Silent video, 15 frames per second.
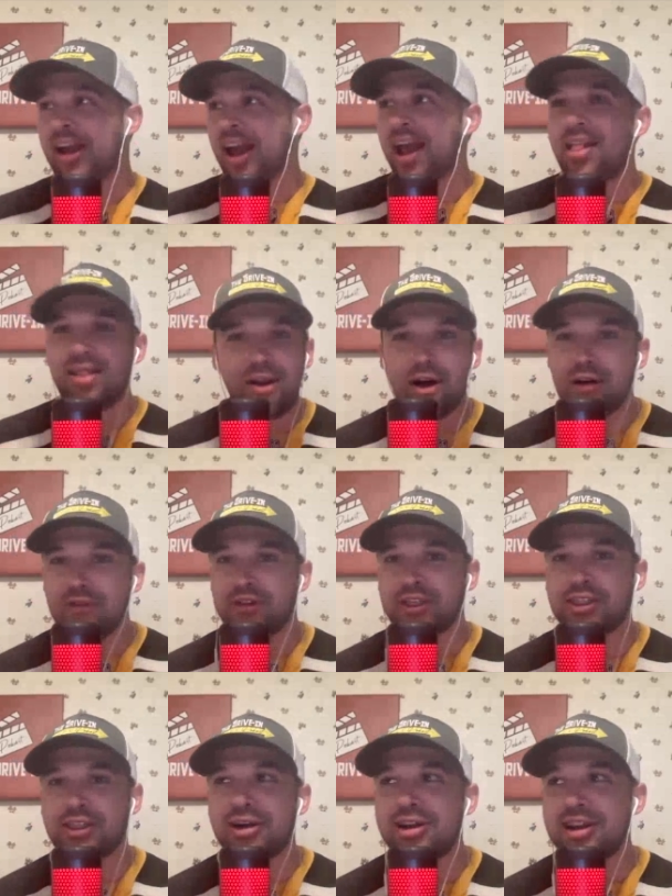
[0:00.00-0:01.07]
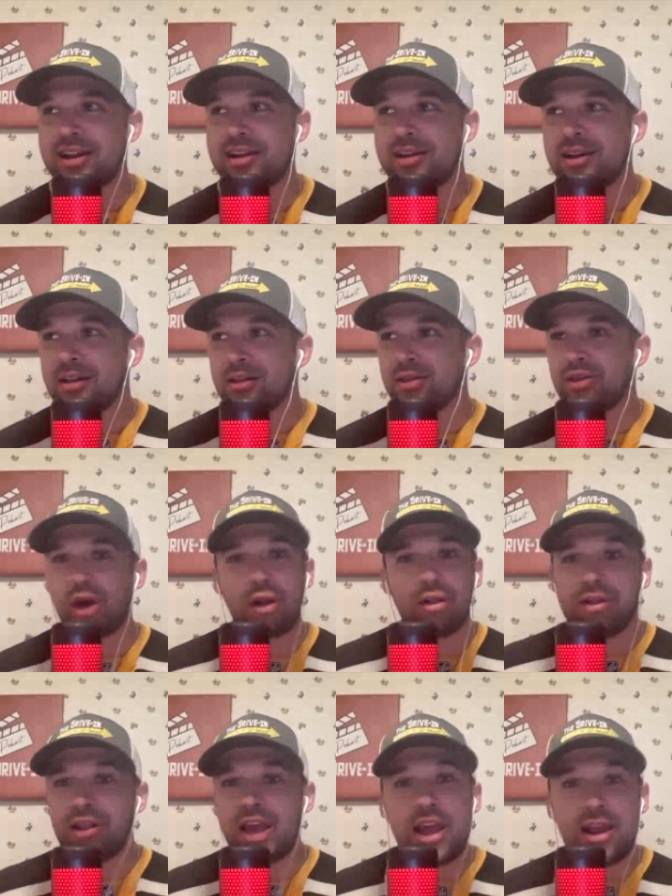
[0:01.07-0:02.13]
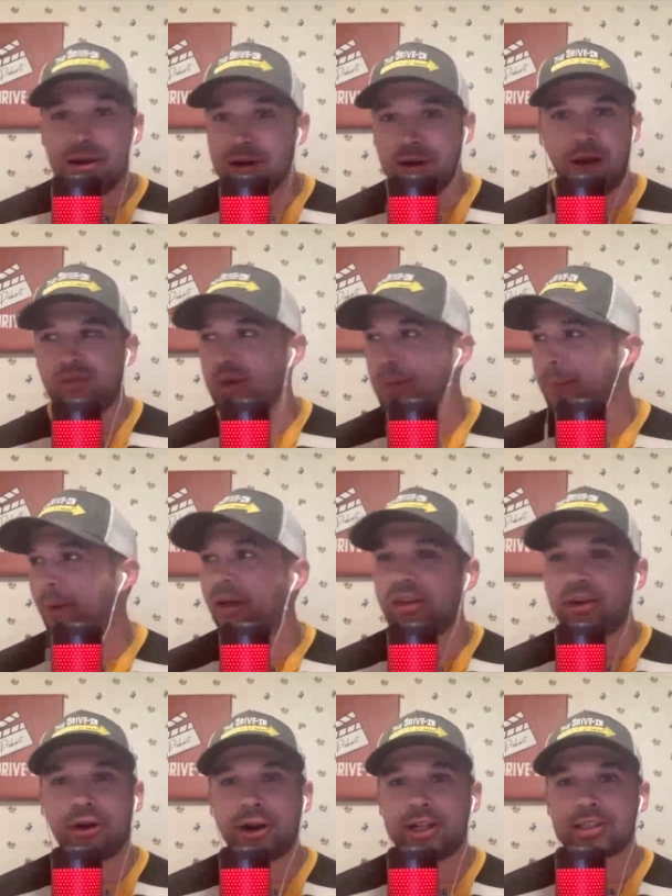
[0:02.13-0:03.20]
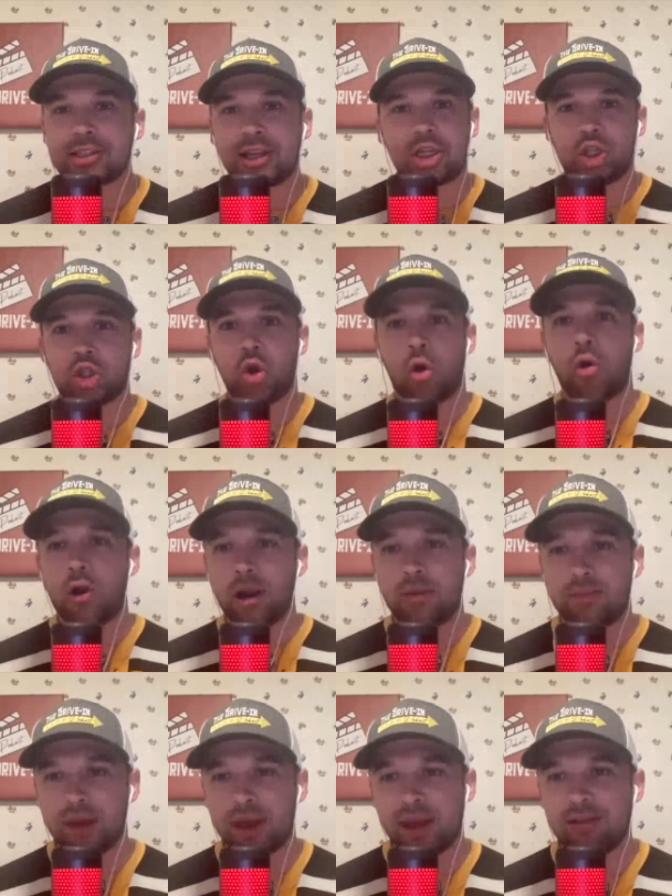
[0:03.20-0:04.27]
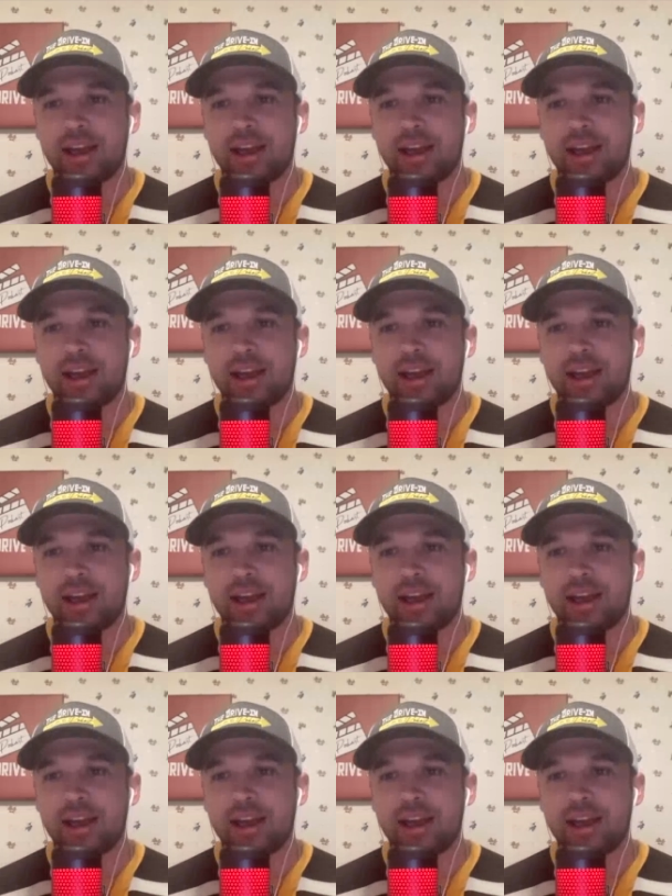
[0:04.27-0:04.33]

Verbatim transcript: And then all of a sudden, the leader of the Brotherhood is like, join me.